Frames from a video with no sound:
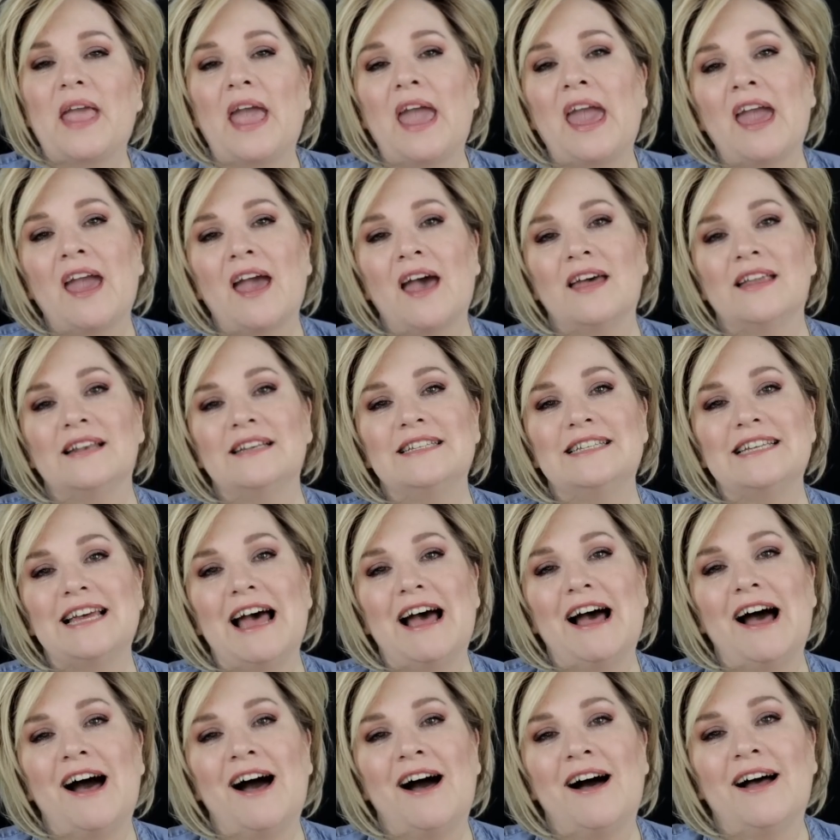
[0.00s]
And
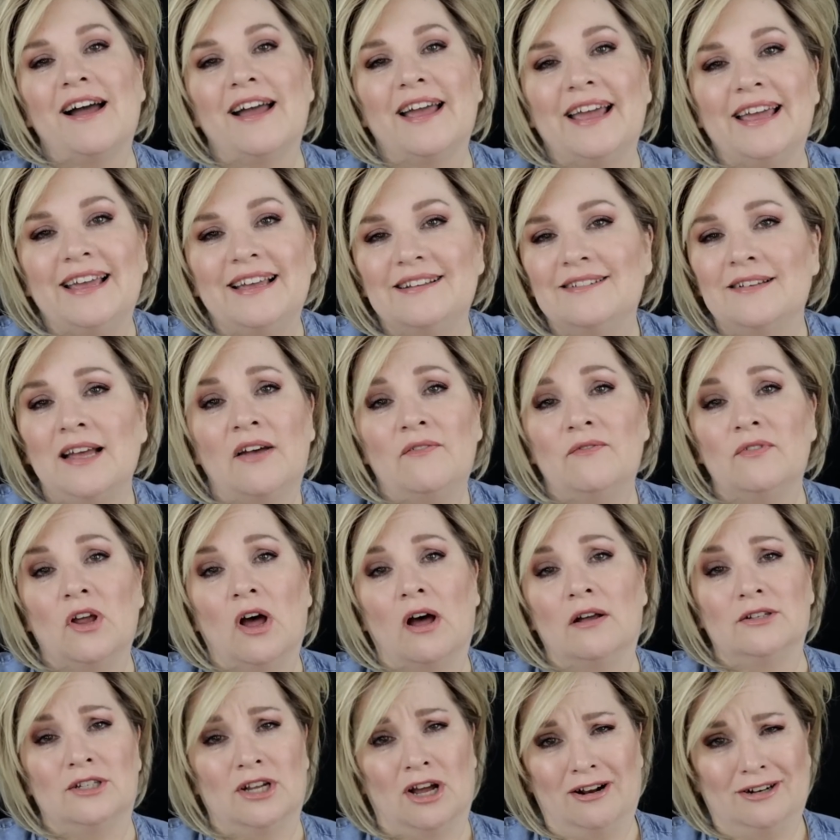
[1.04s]
I have
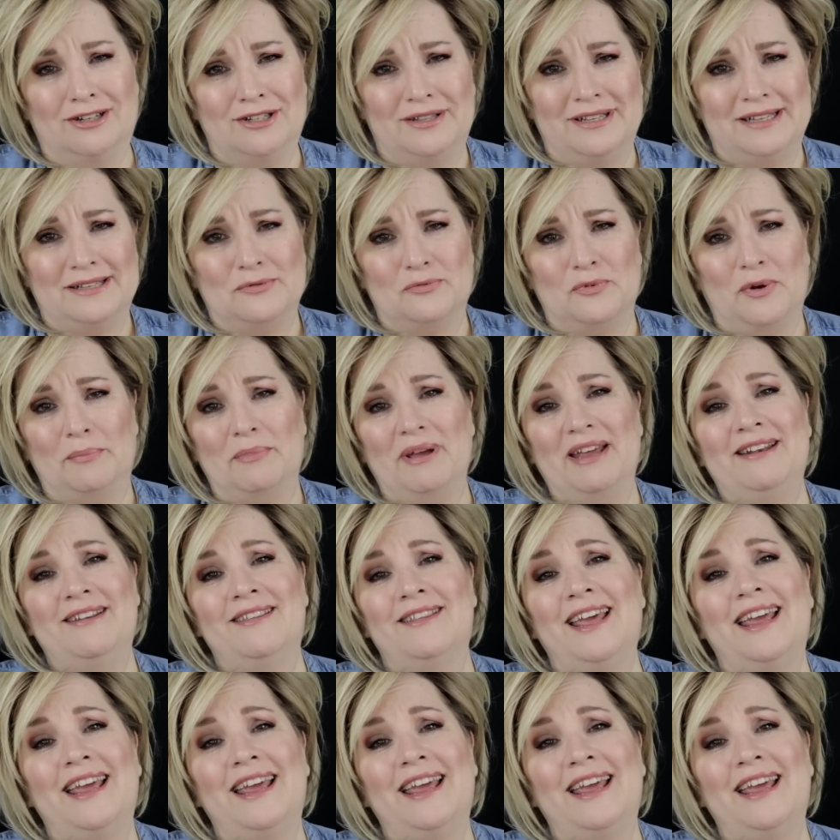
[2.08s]
not talked to these women.